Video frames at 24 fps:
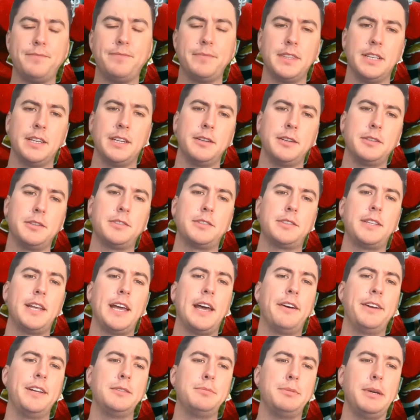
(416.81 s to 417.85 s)
the
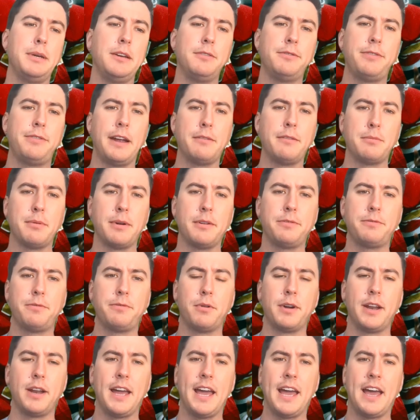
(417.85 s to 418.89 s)
Stallions being favored by
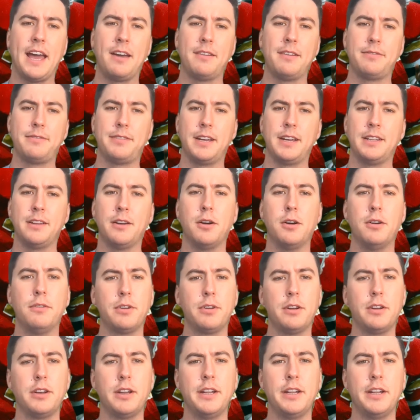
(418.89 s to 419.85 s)
4.5, and the over